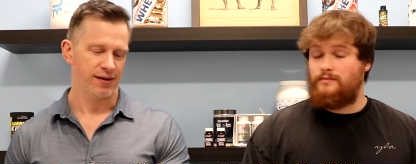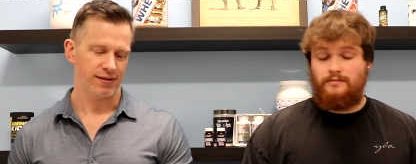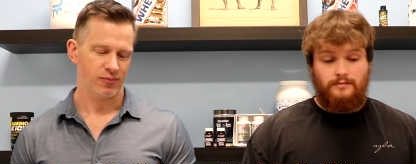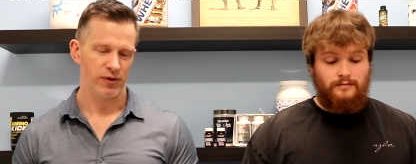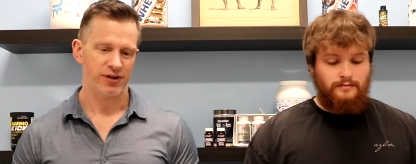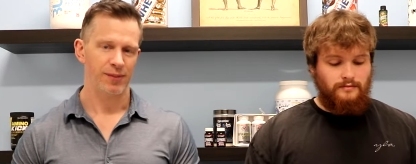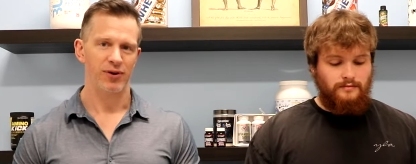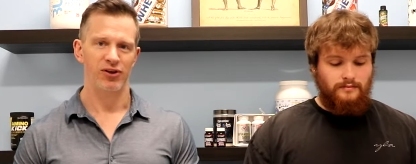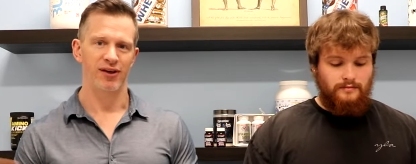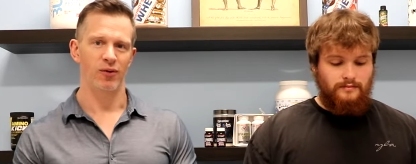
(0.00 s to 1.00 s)
Speaker 1: mm -hmm. one
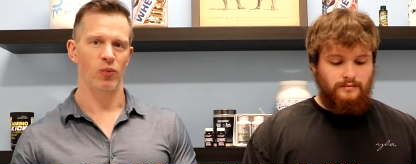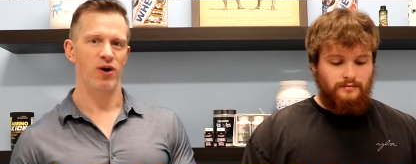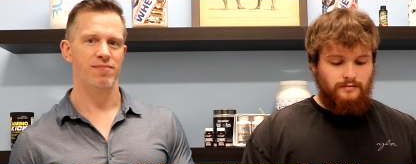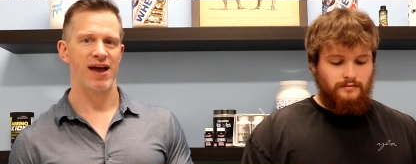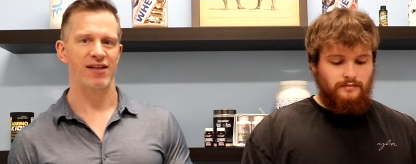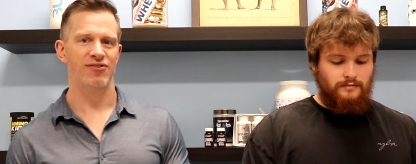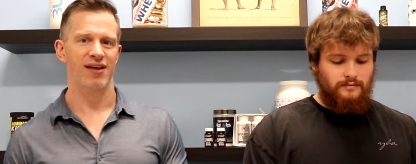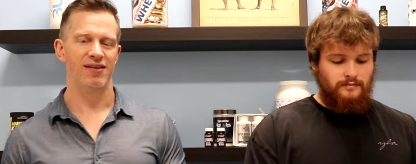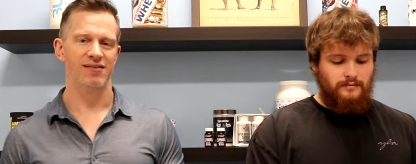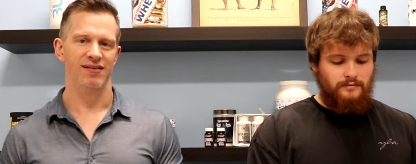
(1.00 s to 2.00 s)
company could get one
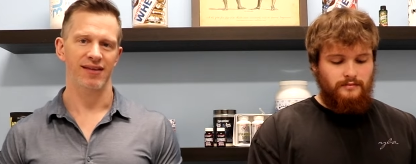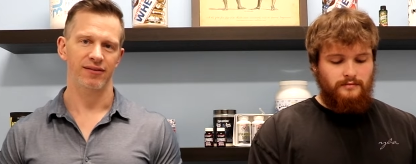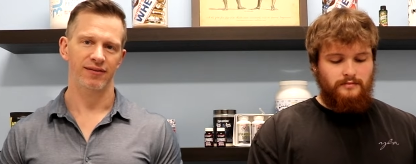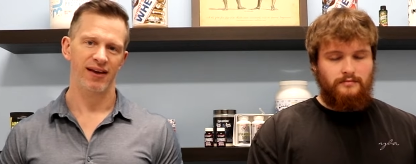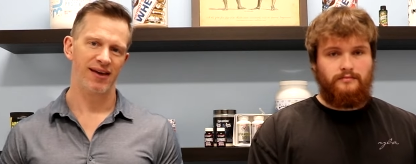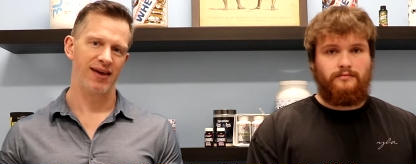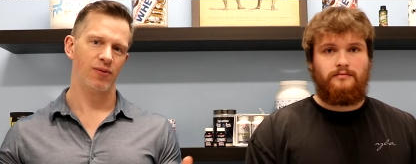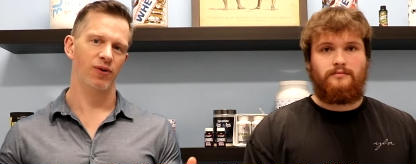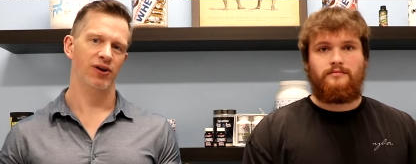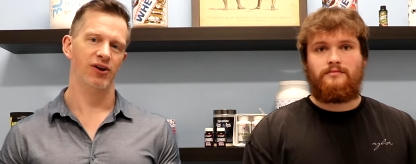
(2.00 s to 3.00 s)
batch tested and they're like,
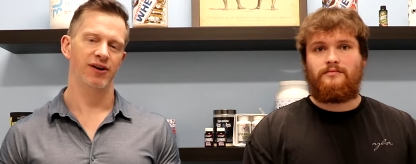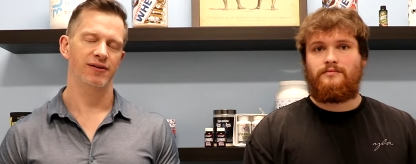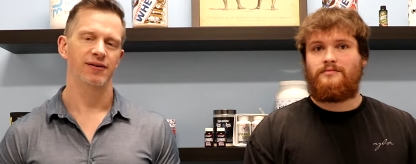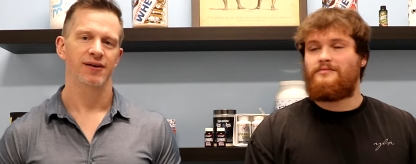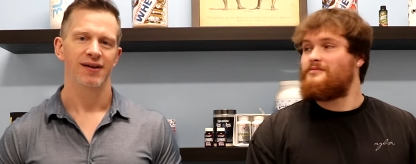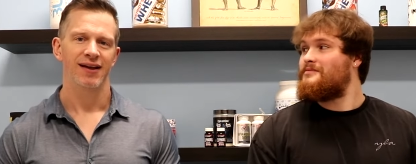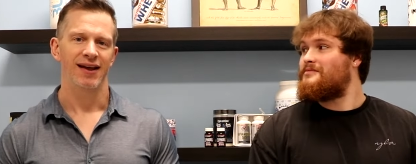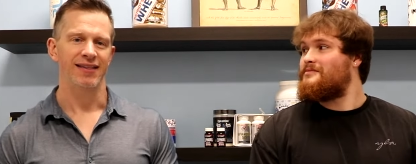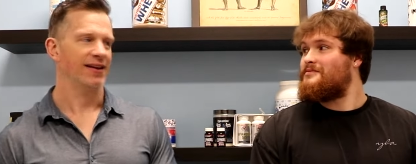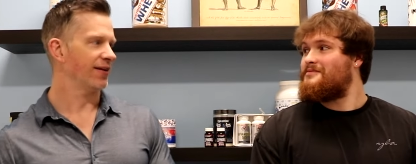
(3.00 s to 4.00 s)
hey, we're good
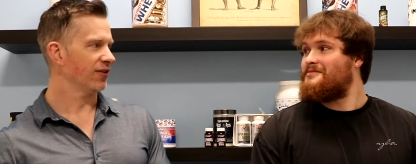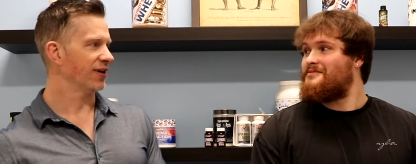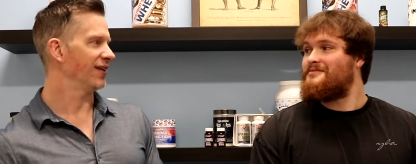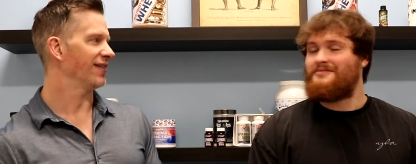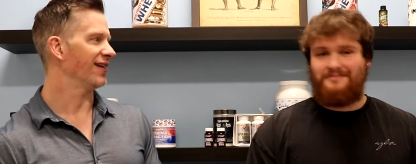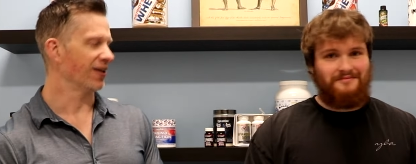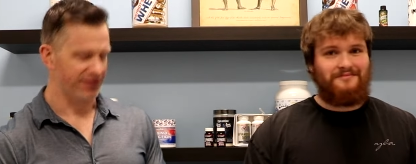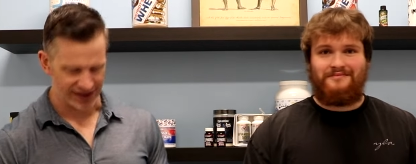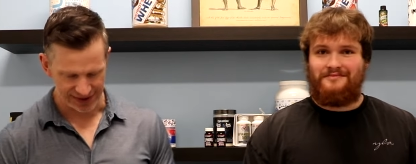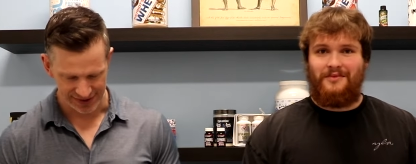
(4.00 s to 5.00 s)
and they never get anything
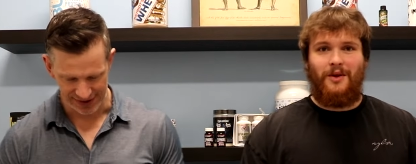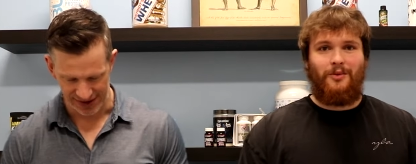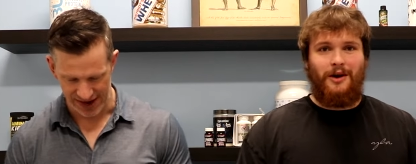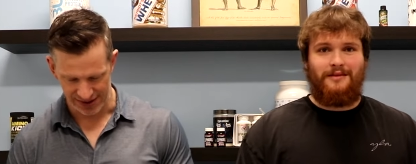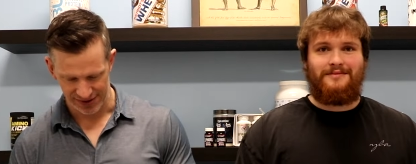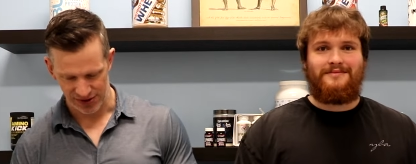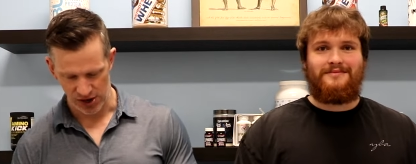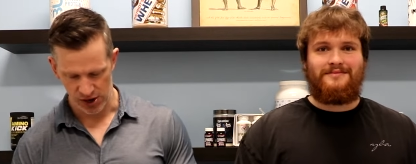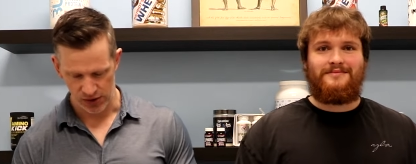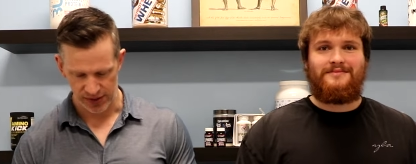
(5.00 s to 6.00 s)
else tested again. Right.
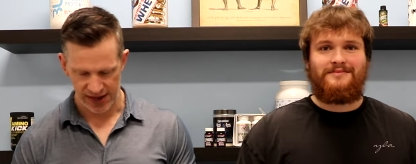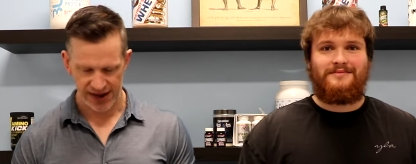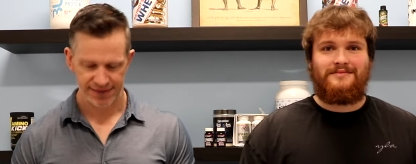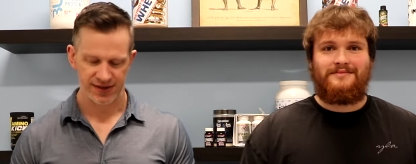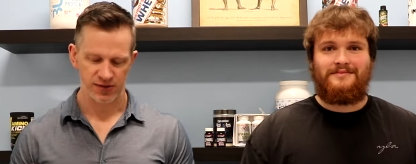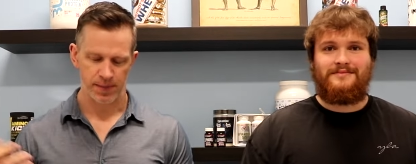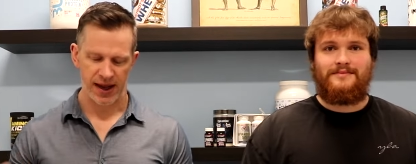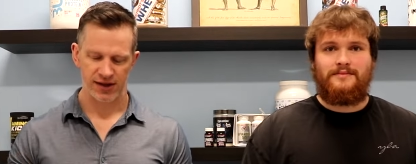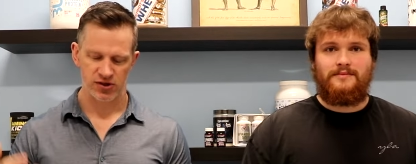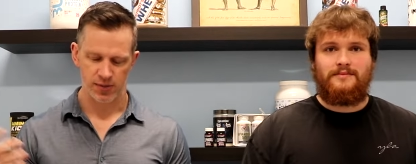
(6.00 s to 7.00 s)
So they have this
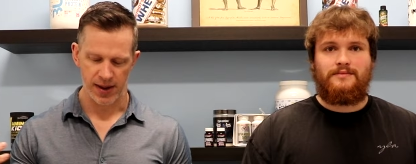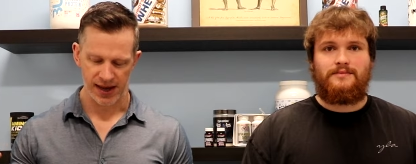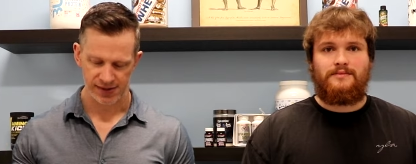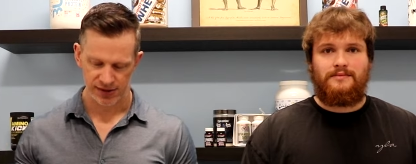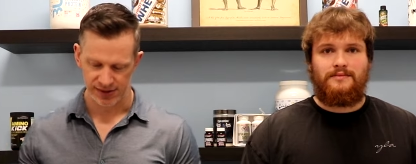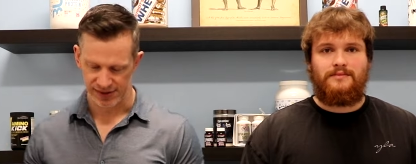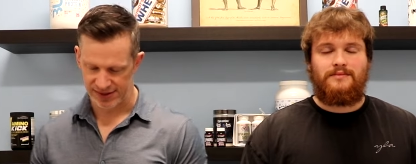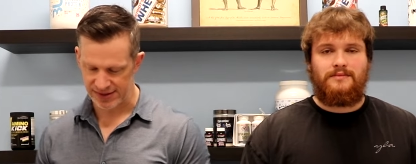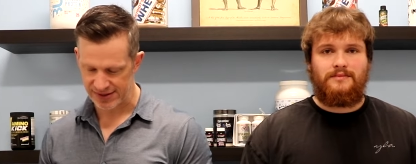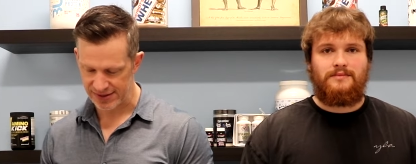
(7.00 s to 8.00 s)
batch to batch
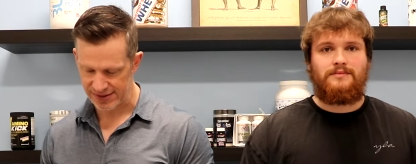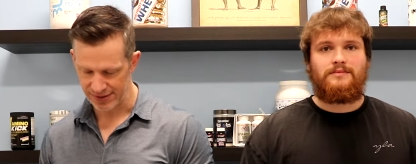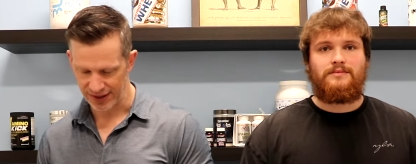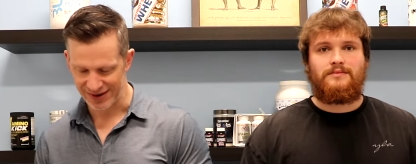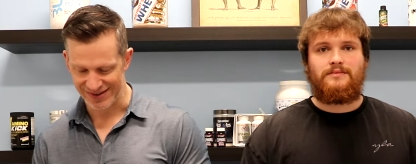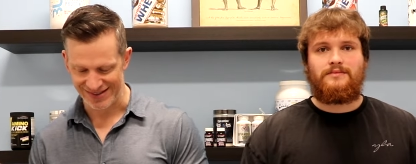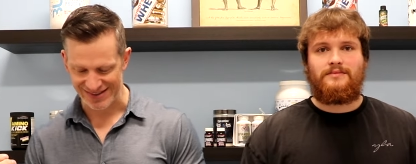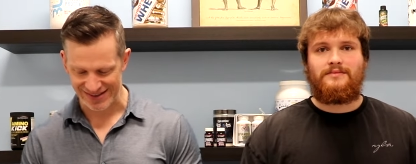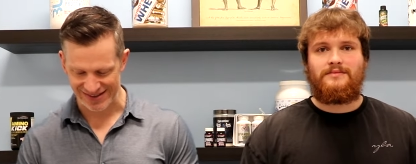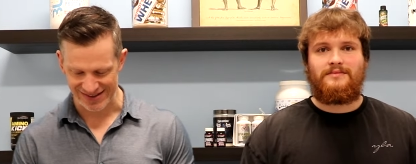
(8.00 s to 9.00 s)
consistent
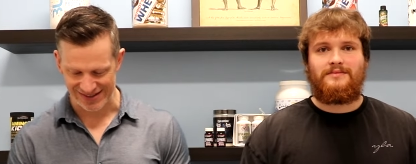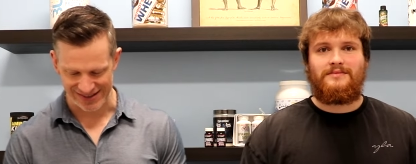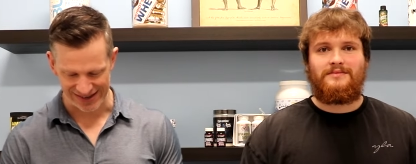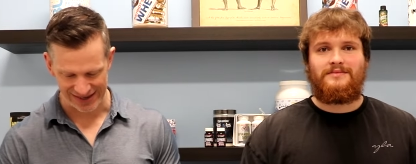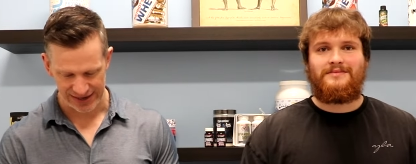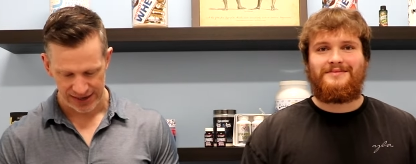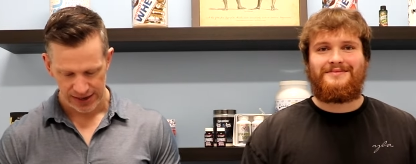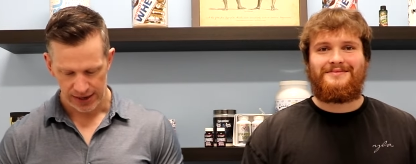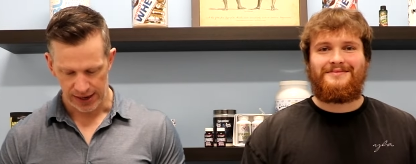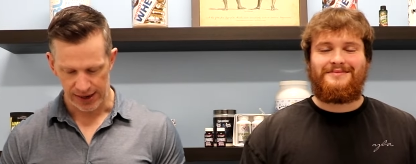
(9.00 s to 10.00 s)
consistency
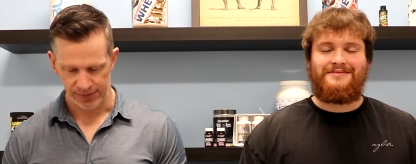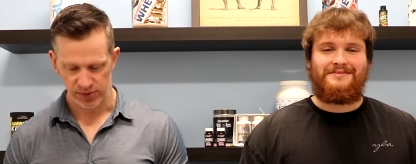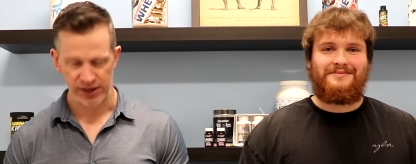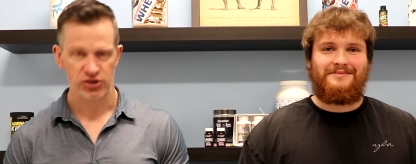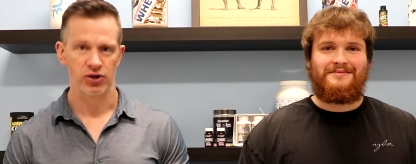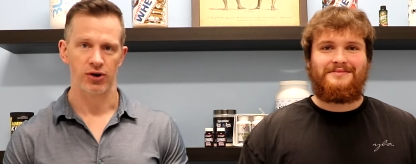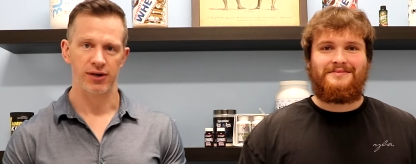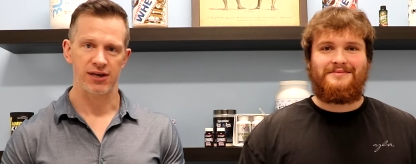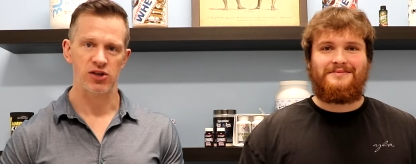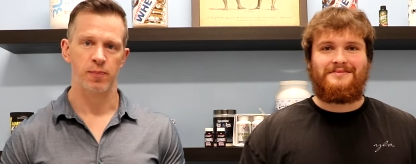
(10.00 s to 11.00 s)
um, to make
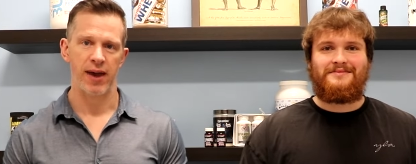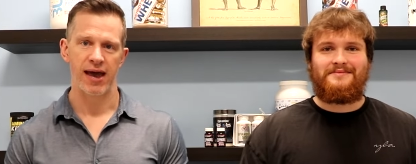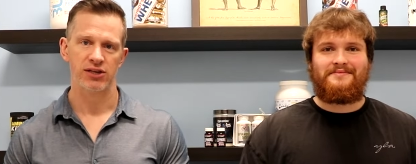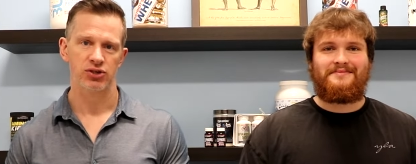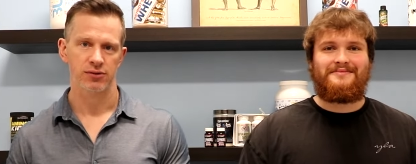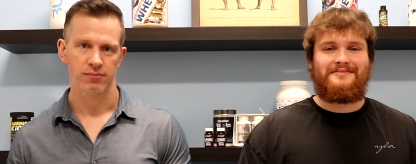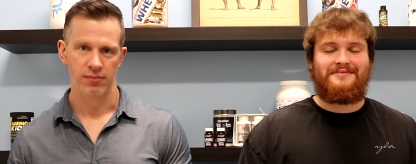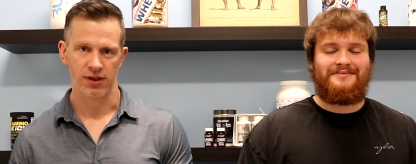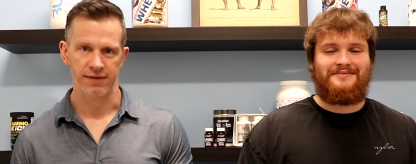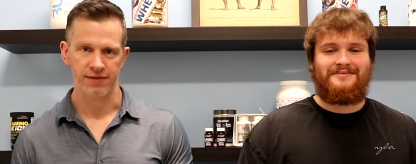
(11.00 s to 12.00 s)
sure each batch
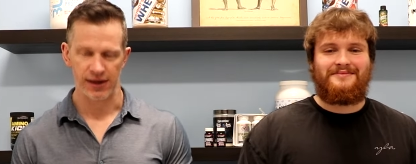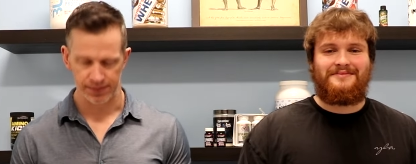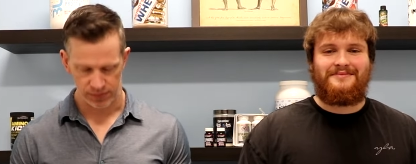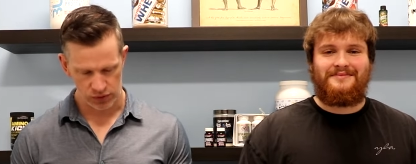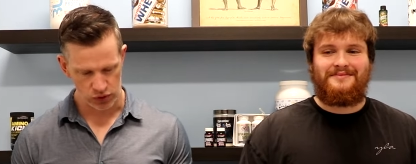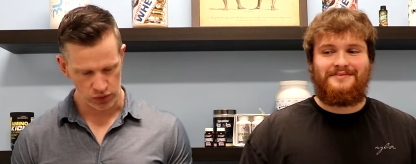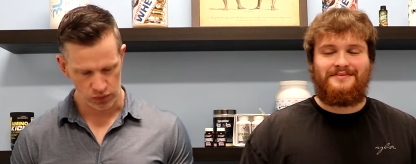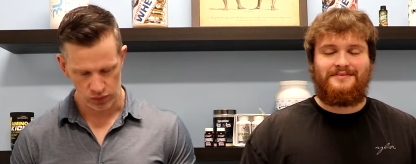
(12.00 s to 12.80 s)
lives up to